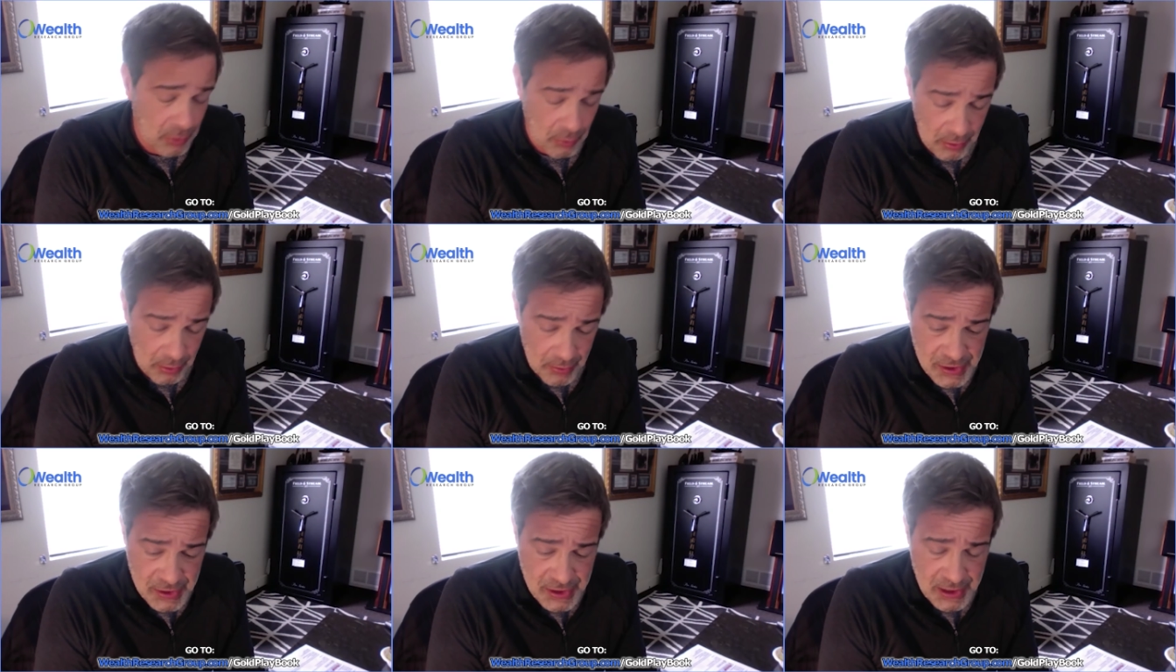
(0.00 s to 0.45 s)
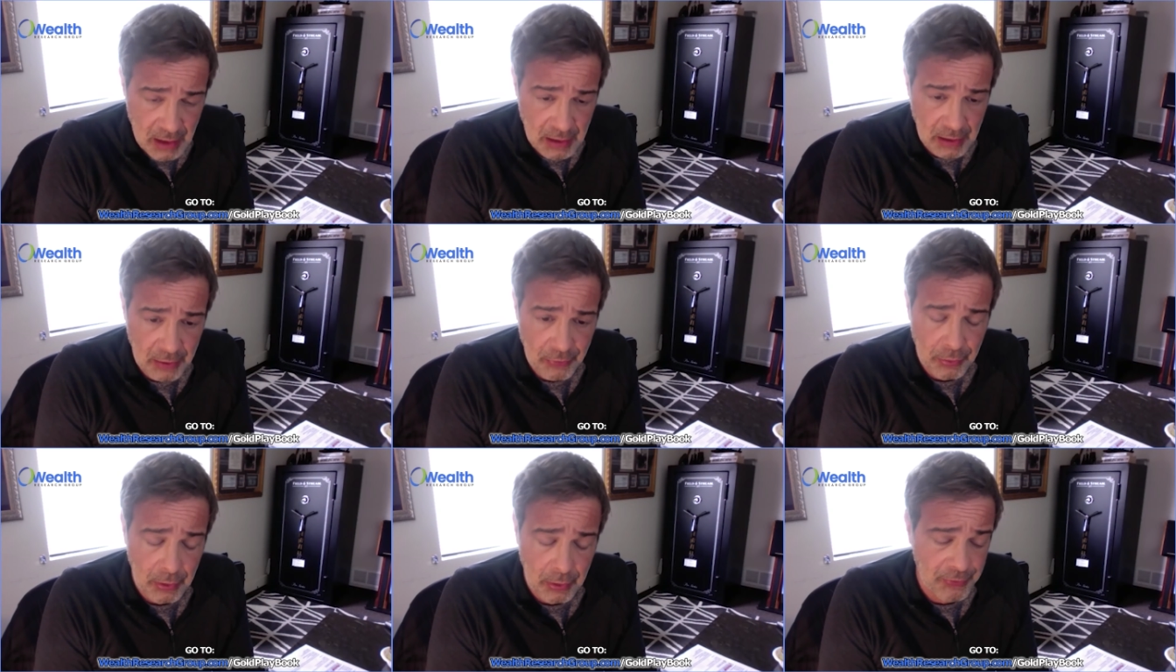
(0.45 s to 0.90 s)
Everyone was
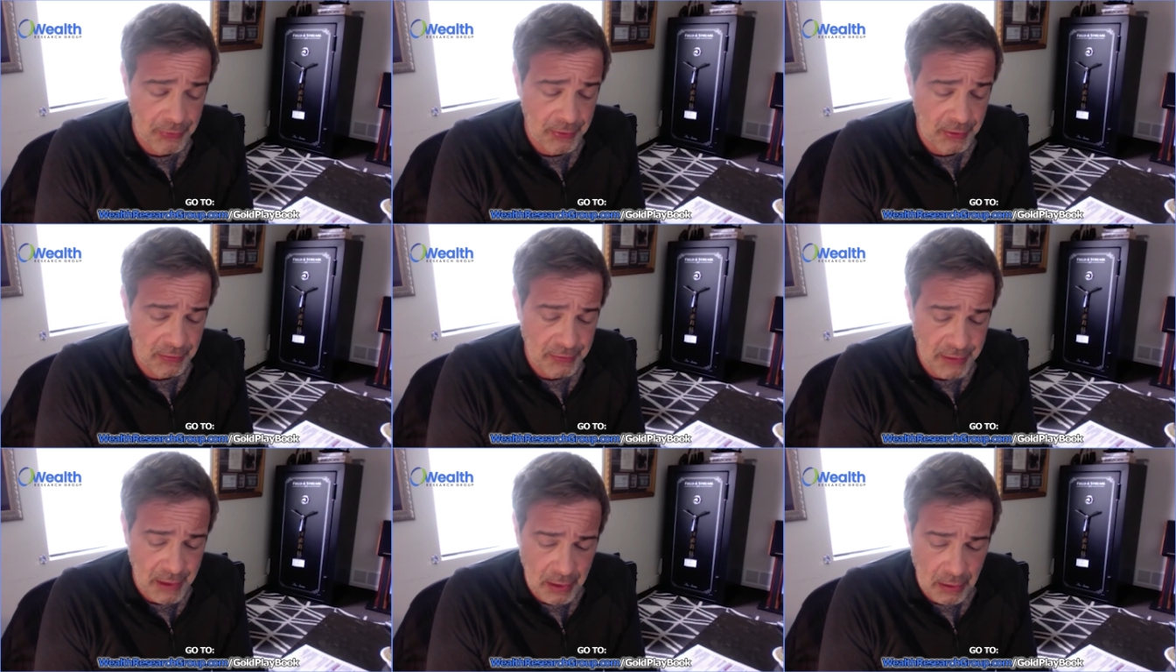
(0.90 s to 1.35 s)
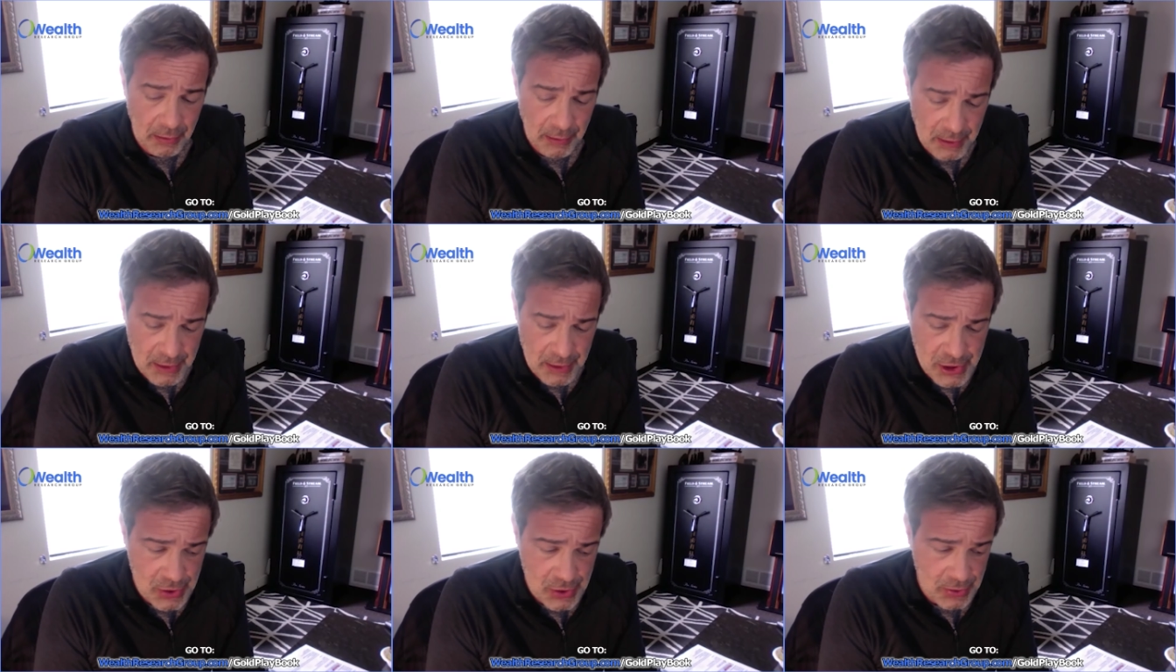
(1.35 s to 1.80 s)
selling throughout the
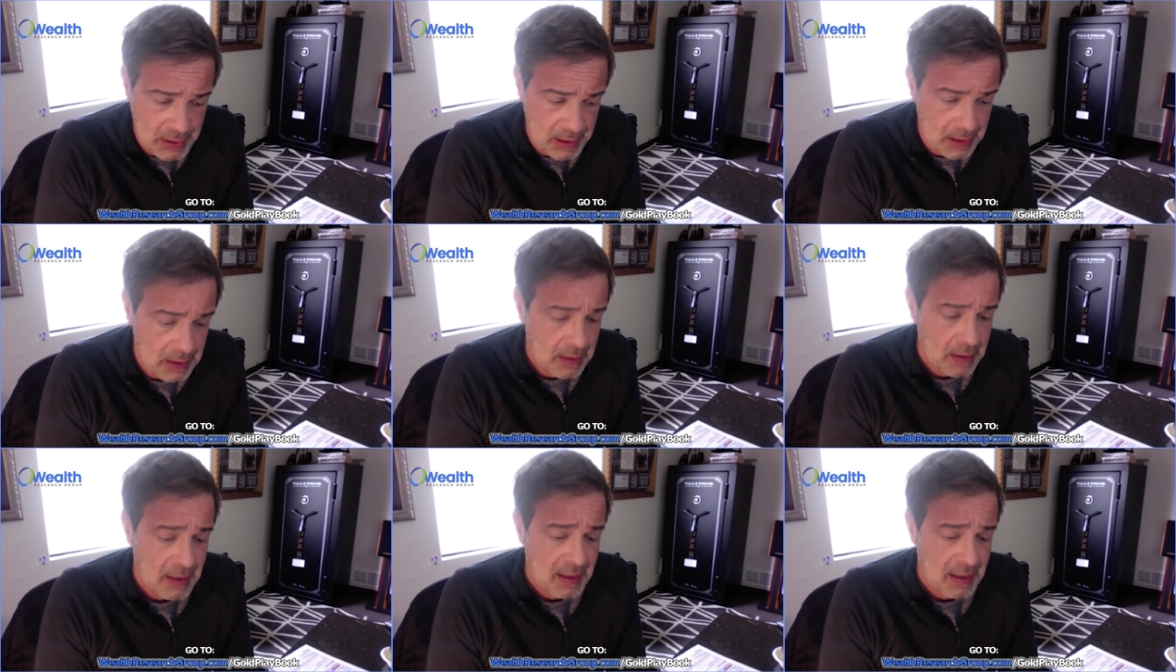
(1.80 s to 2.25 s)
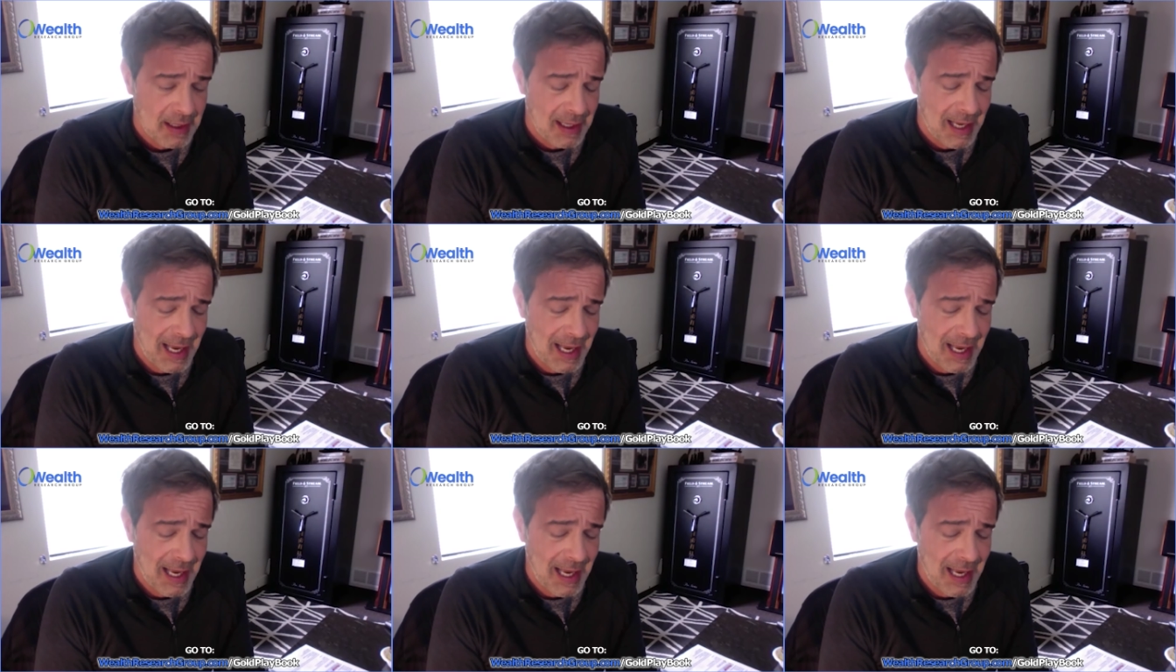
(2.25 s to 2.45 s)
entire industry.